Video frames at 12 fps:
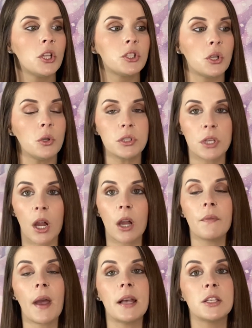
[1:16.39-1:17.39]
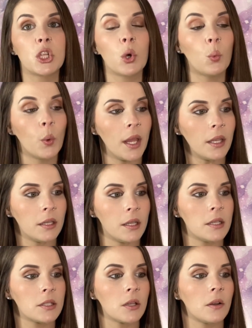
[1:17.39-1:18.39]
to serve as the
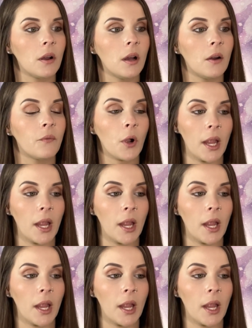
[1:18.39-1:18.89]
witness for